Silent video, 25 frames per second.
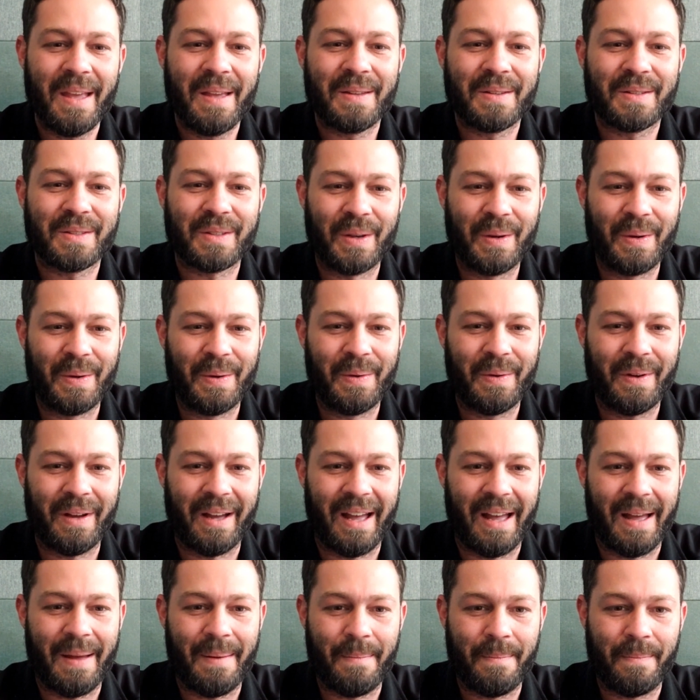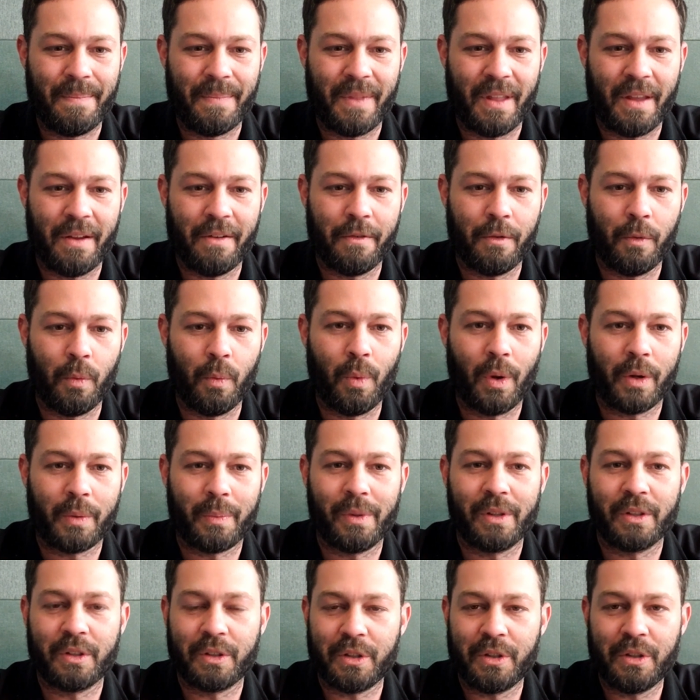So what
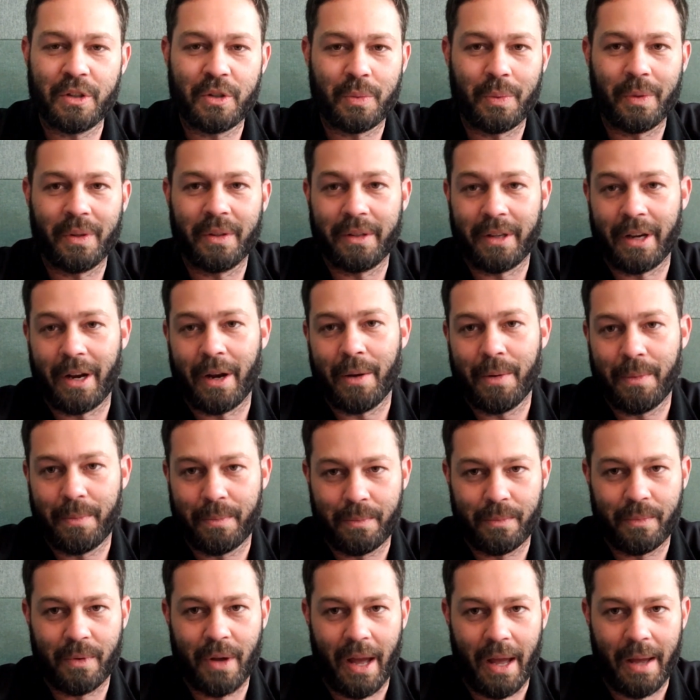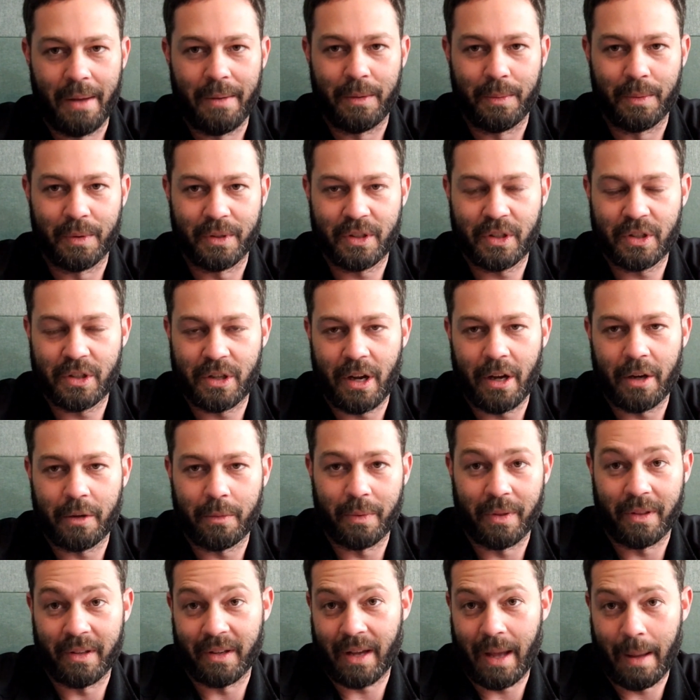we'll do is we'll start
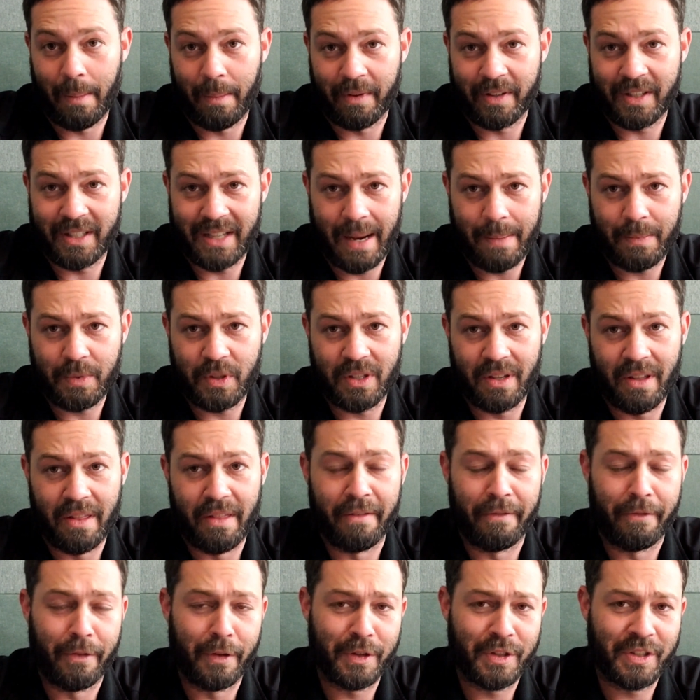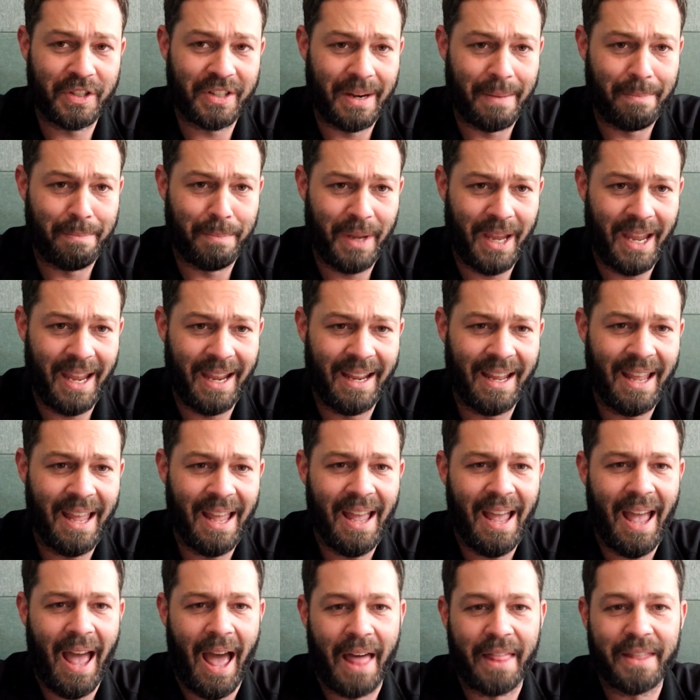with a couple of steps. The first step being
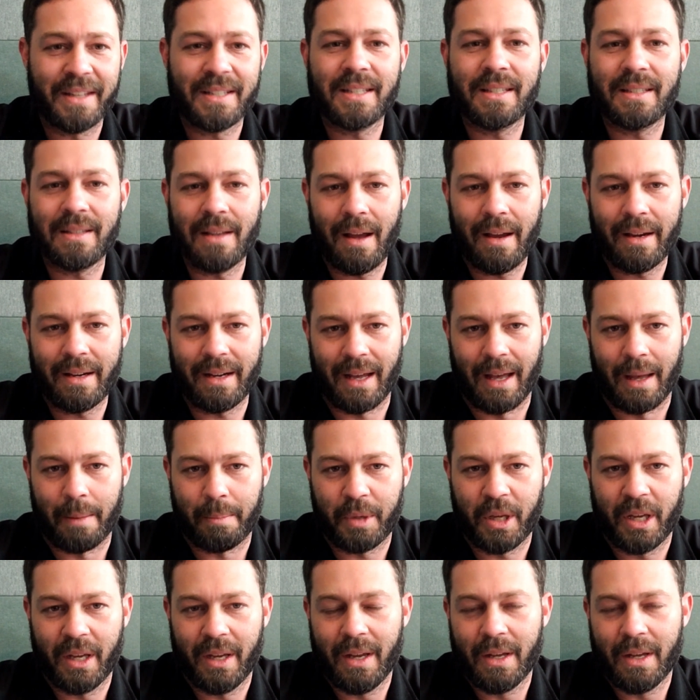the sign up.